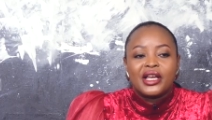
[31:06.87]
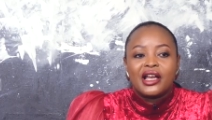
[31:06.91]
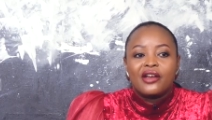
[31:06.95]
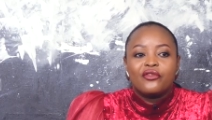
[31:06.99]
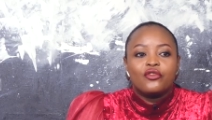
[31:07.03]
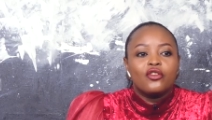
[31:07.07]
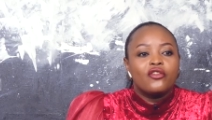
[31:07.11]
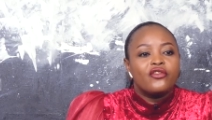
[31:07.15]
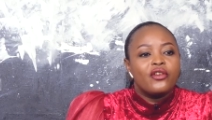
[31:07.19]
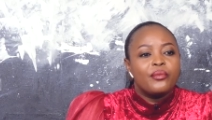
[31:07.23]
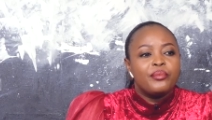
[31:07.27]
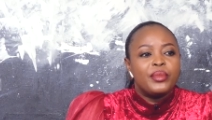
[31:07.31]
Have
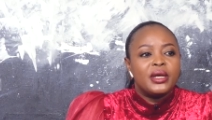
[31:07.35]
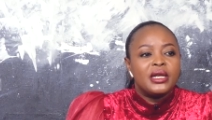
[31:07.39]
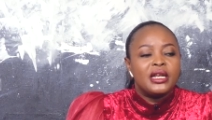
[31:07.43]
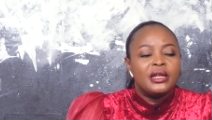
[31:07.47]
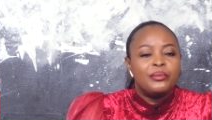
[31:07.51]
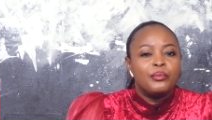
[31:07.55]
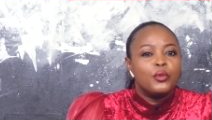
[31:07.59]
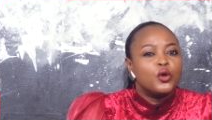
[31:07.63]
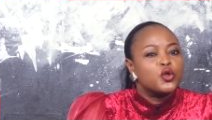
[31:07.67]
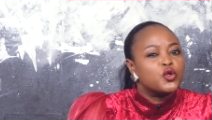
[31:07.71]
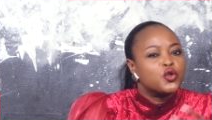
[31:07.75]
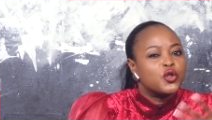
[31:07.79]
you ever been
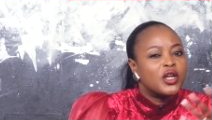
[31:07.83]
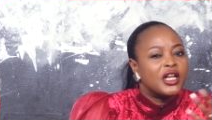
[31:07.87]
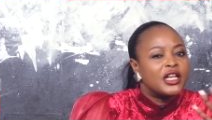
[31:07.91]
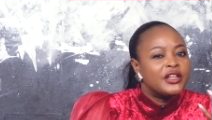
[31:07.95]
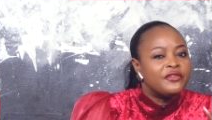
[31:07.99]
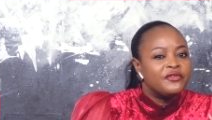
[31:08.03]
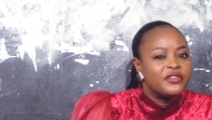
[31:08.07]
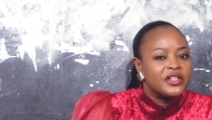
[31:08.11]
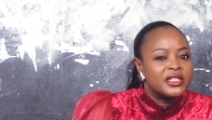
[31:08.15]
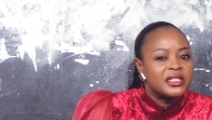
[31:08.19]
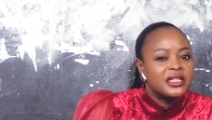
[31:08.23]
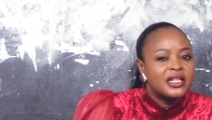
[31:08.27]
emotionally
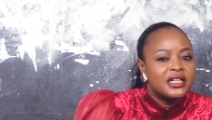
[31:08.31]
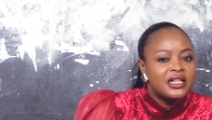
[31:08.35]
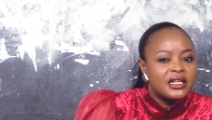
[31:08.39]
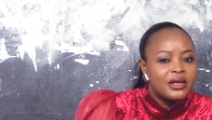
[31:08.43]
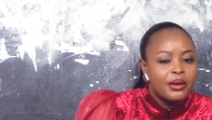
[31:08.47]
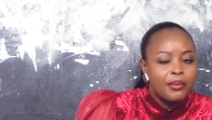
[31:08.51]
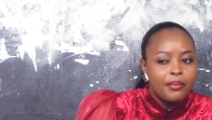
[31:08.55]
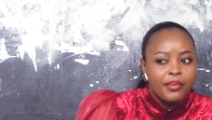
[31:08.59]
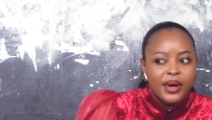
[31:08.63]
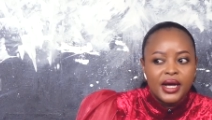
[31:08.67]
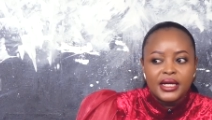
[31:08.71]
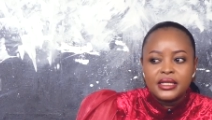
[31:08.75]
invested in
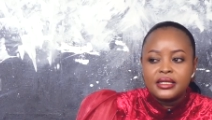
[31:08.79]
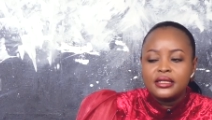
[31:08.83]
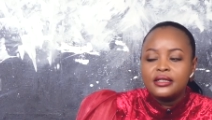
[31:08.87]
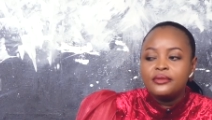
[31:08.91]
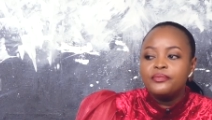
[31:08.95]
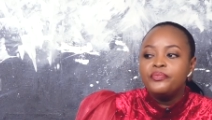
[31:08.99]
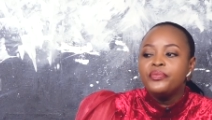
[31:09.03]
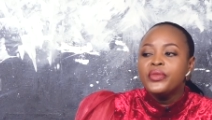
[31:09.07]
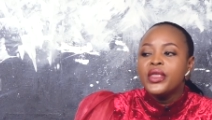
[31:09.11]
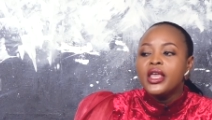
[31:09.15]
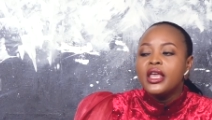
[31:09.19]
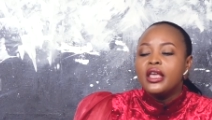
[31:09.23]
a
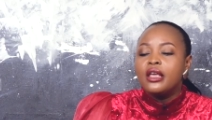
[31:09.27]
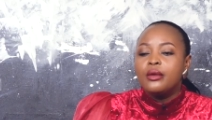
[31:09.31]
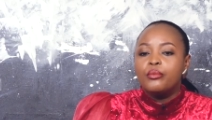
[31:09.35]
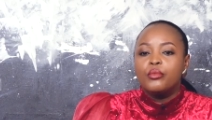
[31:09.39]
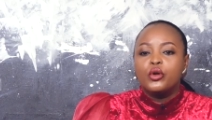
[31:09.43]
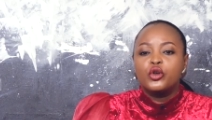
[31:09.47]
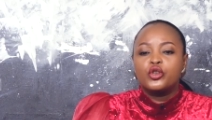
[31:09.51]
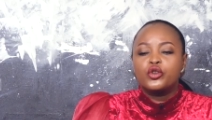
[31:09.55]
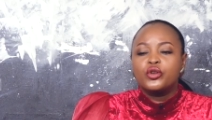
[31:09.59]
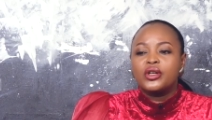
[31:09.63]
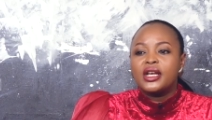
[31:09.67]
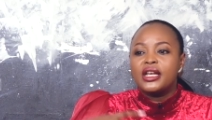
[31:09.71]
party,
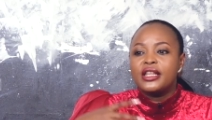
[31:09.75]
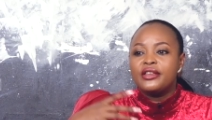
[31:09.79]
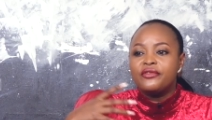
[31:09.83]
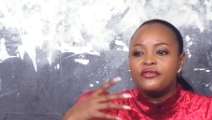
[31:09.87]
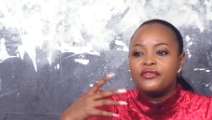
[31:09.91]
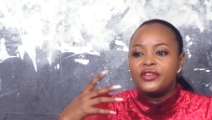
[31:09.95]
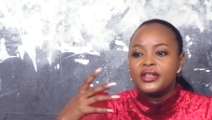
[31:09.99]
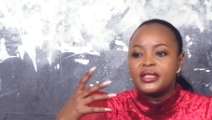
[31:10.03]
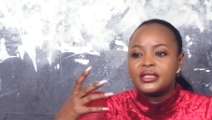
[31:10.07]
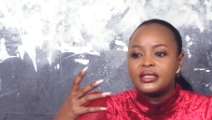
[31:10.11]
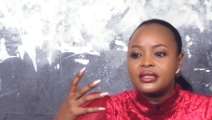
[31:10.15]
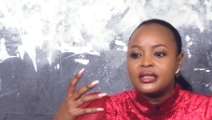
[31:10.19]
emotionally
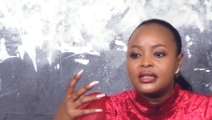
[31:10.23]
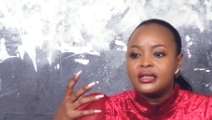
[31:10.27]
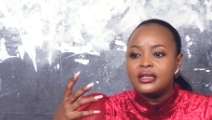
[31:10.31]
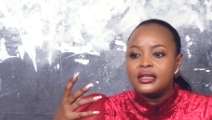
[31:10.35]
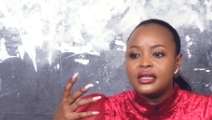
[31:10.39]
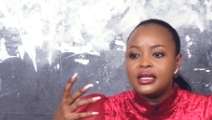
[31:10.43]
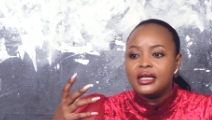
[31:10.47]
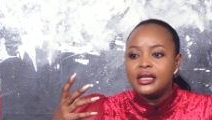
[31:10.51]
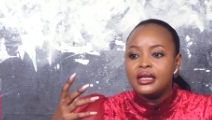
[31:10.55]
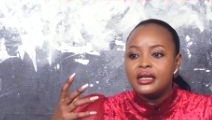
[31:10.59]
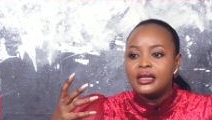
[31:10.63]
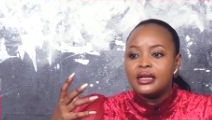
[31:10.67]
invested
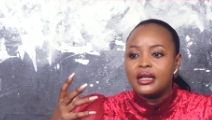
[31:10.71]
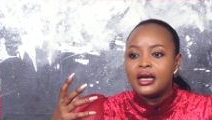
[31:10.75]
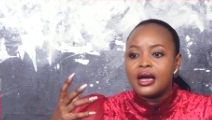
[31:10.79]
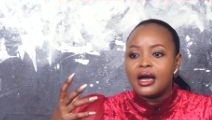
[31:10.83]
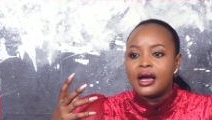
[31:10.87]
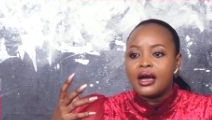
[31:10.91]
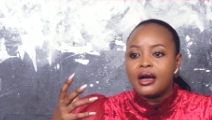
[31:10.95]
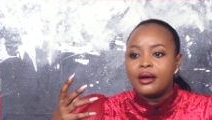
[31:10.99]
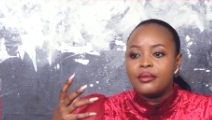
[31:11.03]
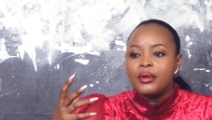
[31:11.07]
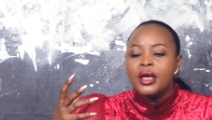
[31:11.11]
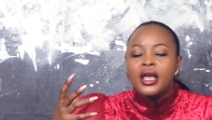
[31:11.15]
in
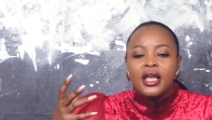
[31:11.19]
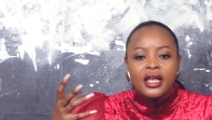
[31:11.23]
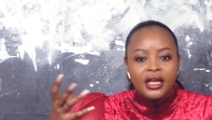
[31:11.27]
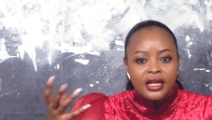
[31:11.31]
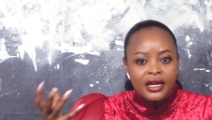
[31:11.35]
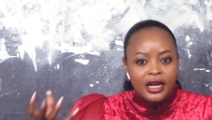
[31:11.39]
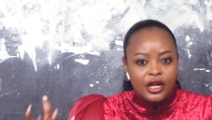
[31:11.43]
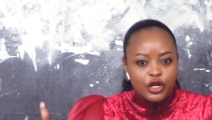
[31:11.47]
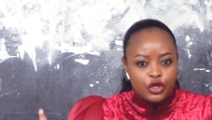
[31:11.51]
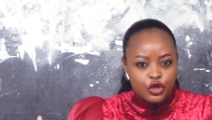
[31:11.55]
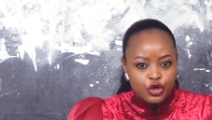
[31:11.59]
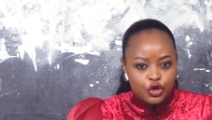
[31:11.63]

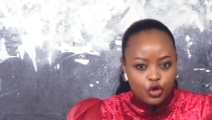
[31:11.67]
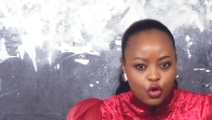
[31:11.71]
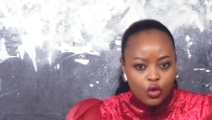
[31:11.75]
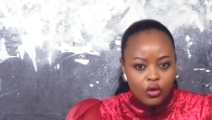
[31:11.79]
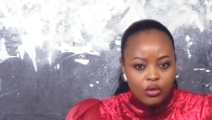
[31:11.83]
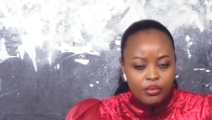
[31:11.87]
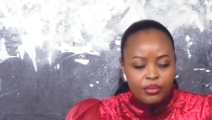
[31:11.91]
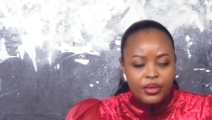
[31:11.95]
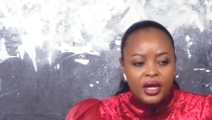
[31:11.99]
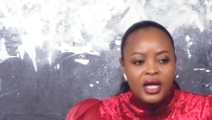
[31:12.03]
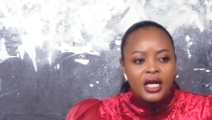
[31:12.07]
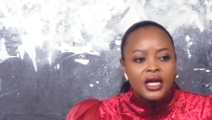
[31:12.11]
a
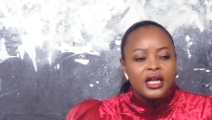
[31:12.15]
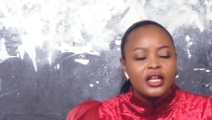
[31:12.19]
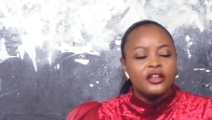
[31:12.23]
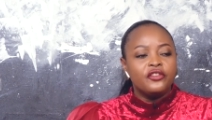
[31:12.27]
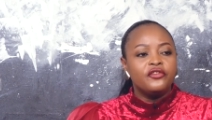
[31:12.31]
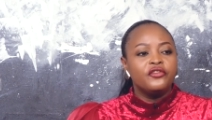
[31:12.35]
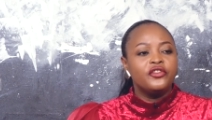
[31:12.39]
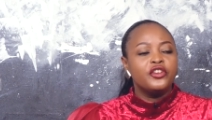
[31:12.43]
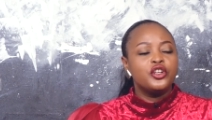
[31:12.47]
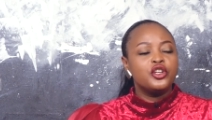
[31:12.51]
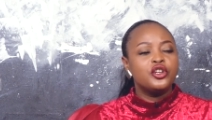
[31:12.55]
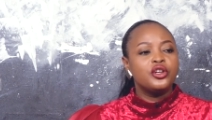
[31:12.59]
job,
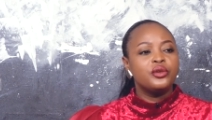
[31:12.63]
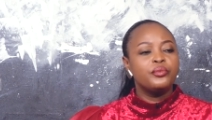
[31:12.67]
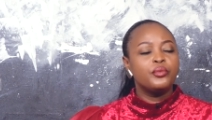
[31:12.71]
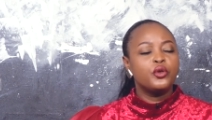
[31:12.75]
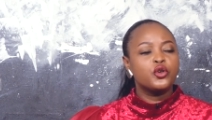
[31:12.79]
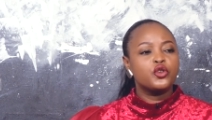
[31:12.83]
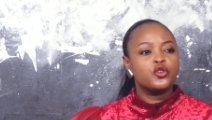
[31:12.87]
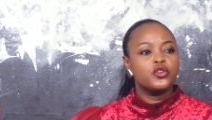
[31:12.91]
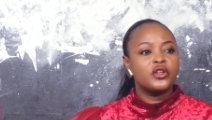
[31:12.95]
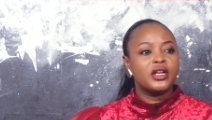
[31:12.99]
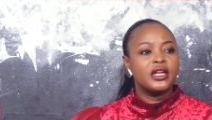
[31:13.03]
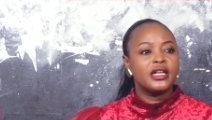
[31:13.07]

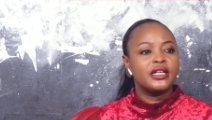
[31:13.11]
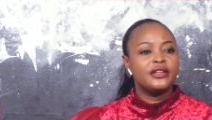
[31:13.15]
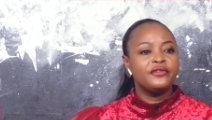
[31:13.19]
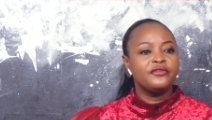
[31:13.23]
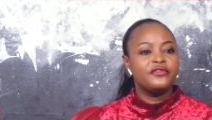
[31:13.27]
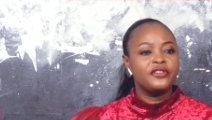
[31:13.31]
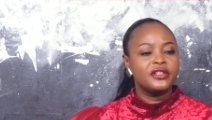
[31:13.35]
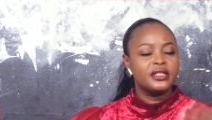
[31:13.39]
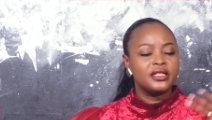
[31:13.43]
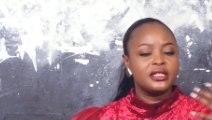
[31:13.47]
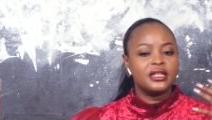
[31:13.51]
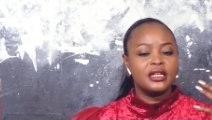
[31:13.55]
emotionally
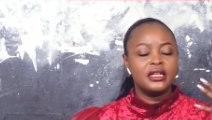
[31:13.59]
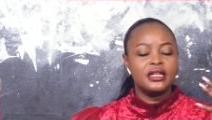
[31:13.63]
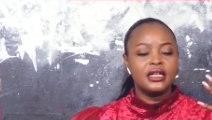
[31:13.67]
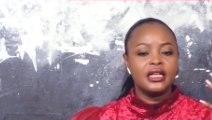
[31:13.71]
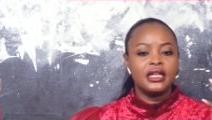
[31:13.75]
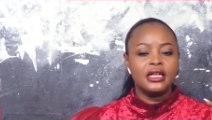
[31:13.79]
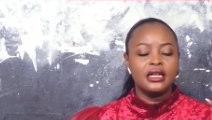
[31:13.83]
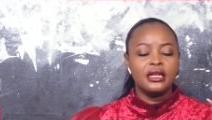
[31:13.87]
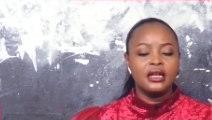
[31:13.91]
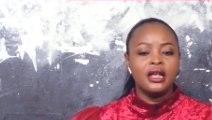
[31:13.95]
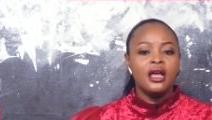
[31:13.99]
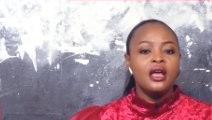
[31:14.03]
invested
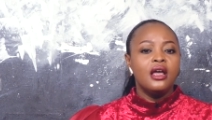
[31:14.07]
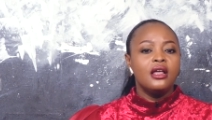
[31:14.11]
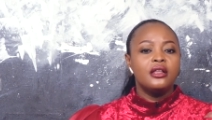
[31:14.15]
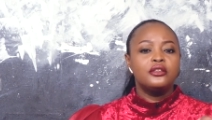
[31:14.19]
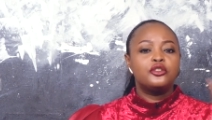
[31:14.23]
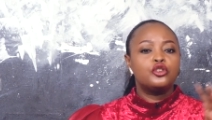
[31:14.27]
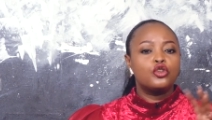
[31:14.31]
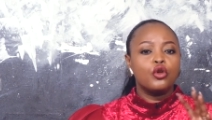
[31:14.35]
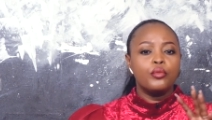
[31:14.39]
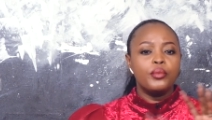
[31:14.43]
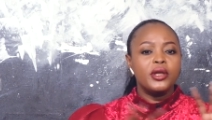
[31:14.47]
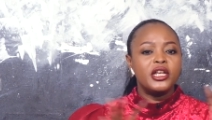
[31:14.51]
in
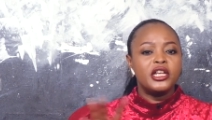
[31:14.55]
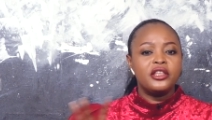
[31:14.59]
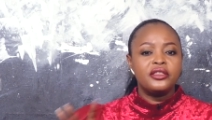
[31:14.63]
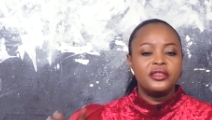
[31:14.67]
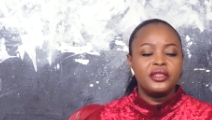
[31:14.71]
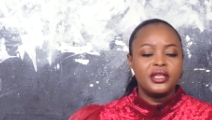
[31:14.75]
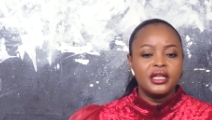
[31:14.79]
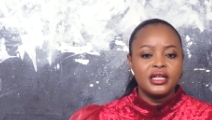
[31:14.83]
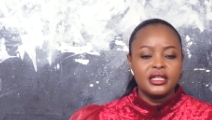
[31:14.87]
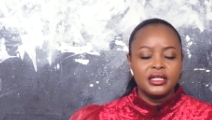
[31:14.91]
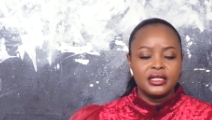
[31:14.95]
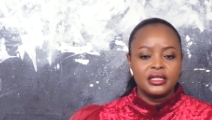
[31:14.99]
so many
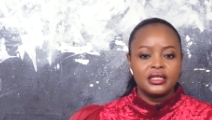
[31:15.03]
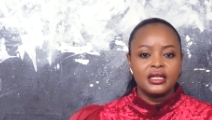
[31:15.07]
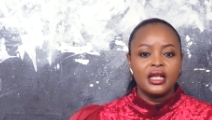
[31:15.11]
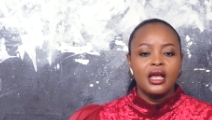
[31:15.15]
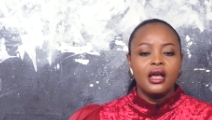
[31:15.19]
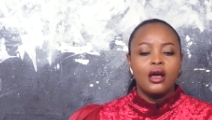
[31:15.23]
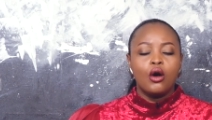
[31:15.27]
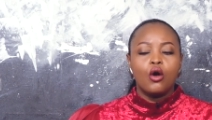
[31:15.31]
things?